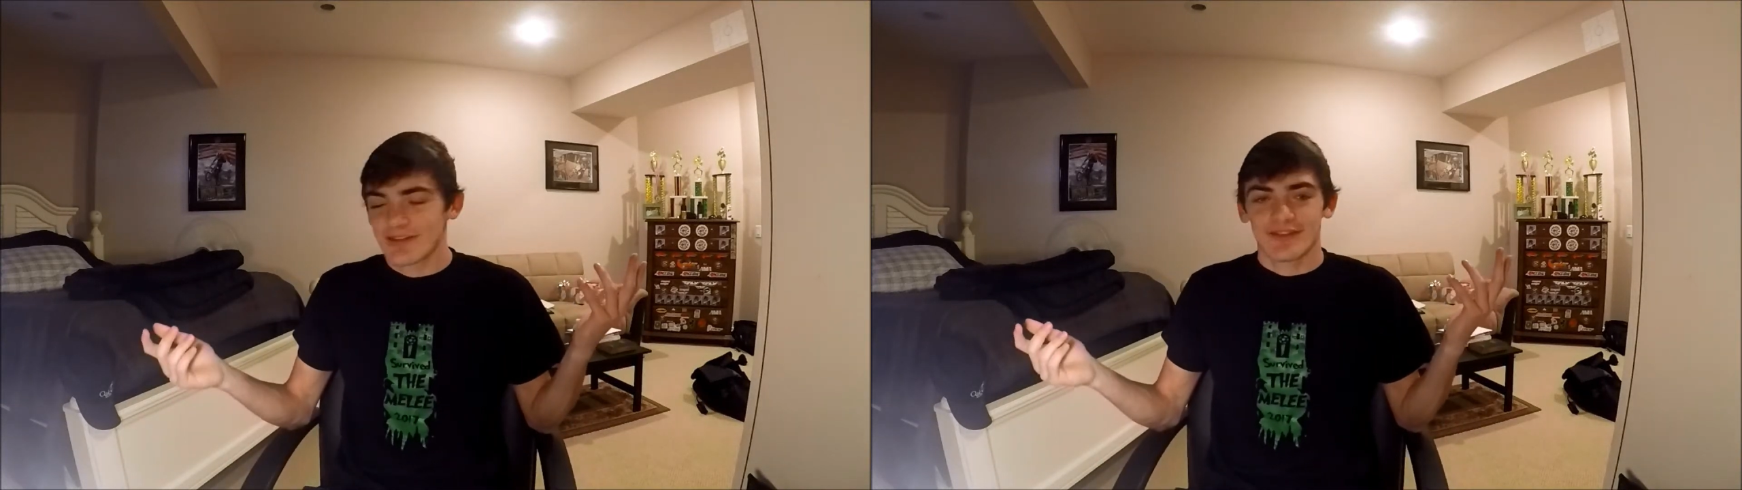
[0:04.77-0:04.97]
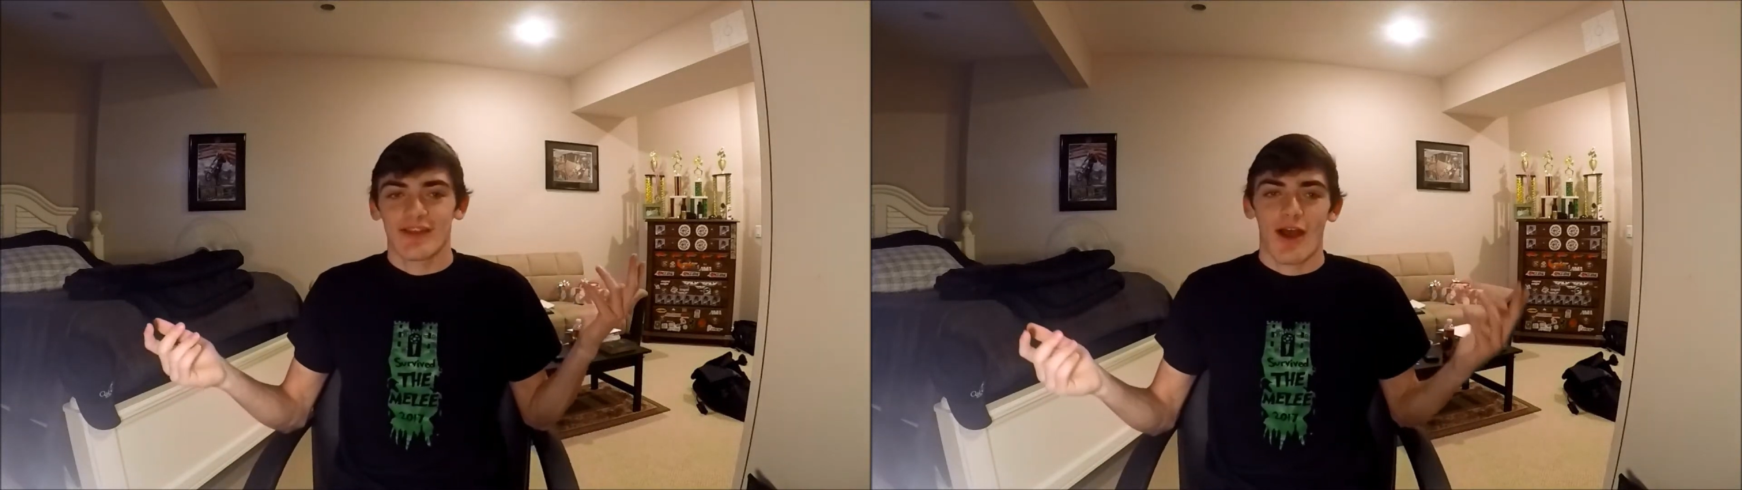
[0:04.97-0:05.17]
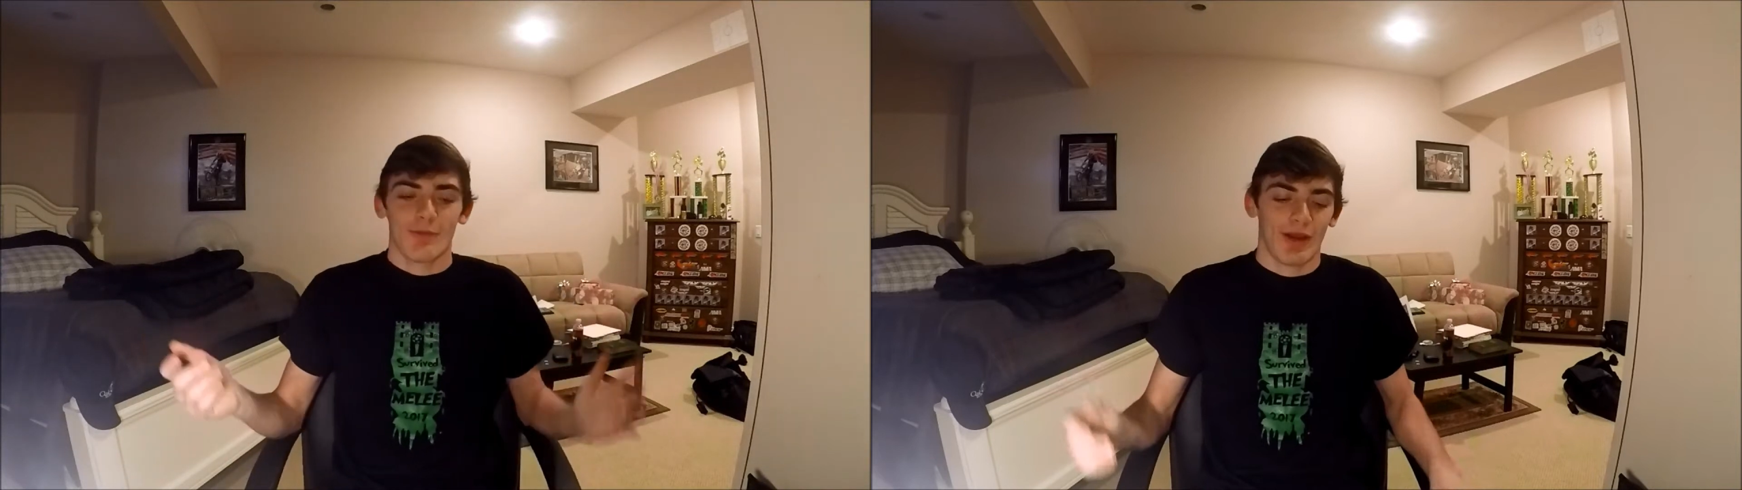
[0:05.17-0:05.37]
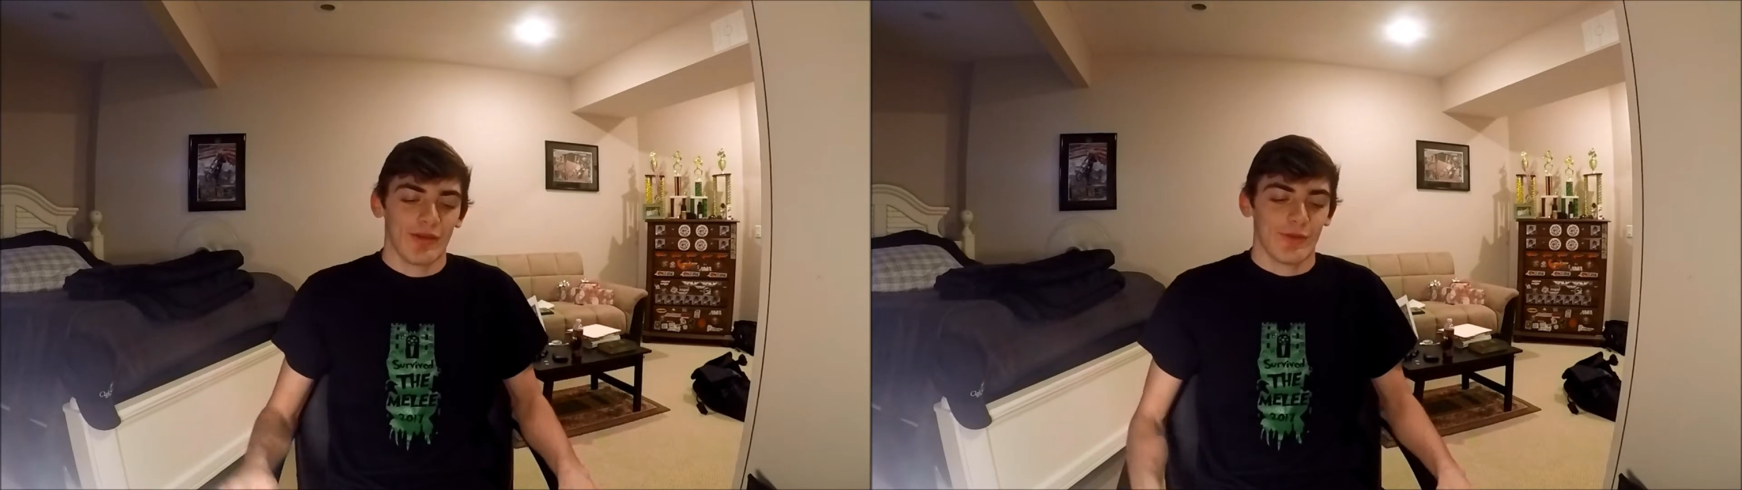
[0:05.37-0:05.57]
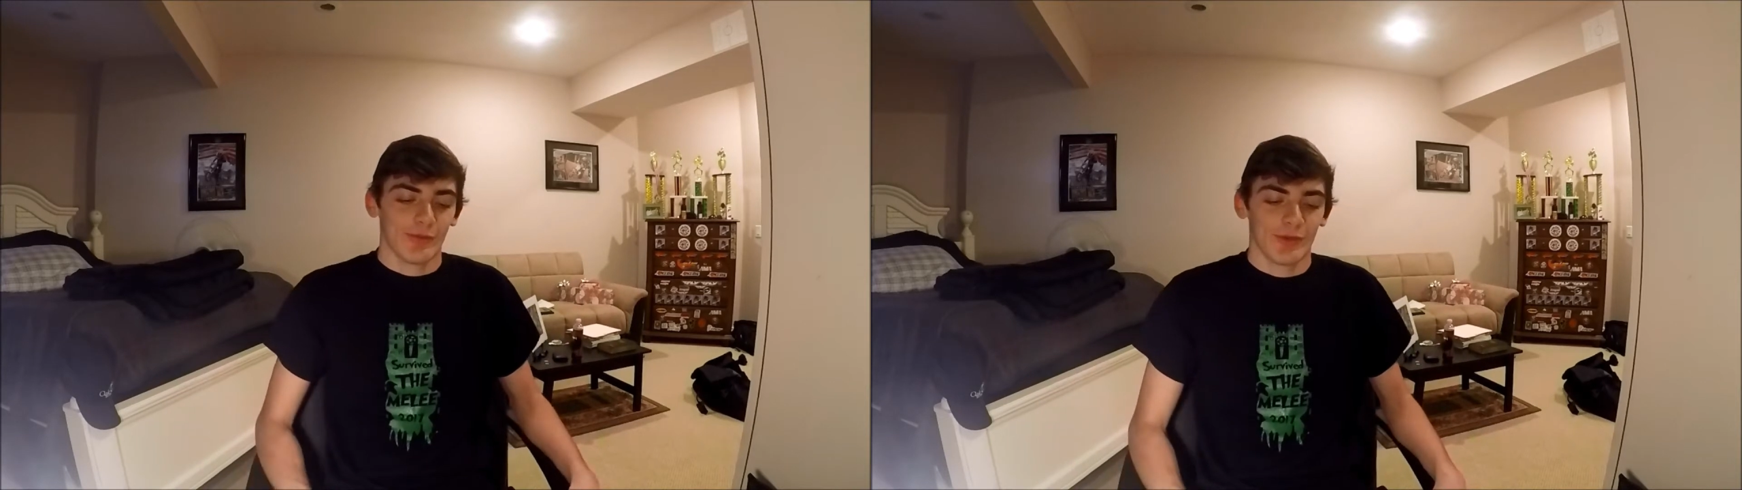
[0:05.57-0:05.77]
this is not
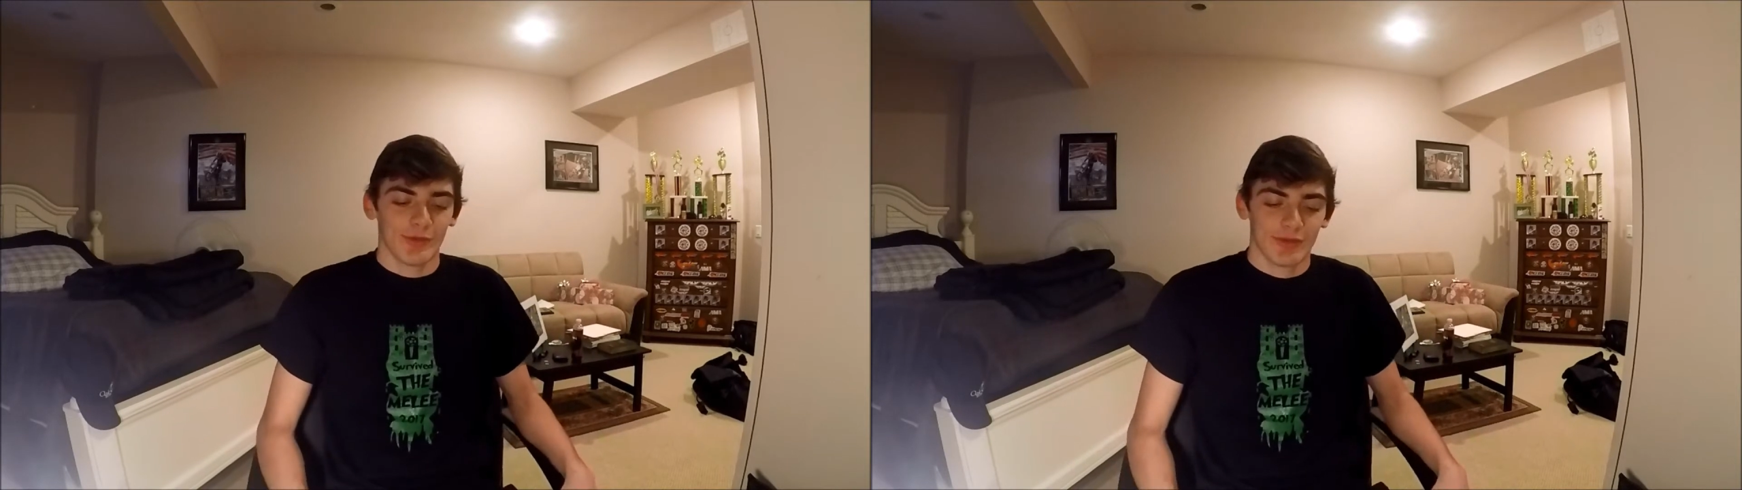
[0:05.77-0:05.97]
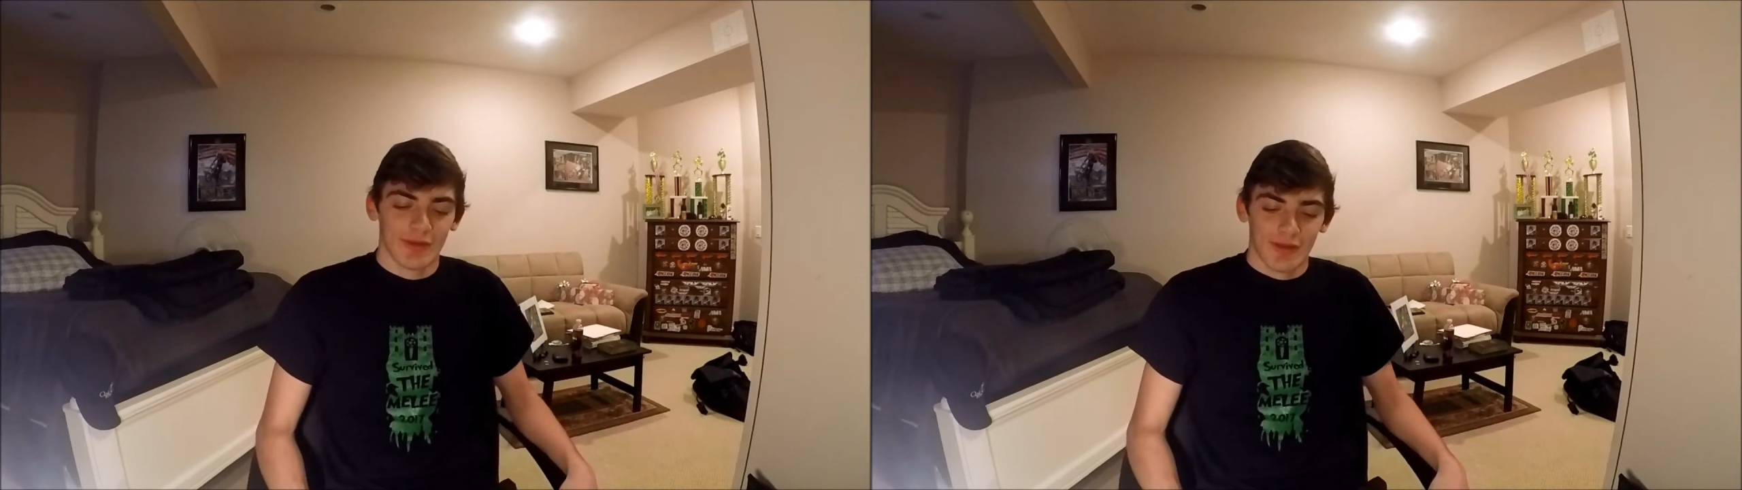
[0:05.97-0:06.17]
my normal,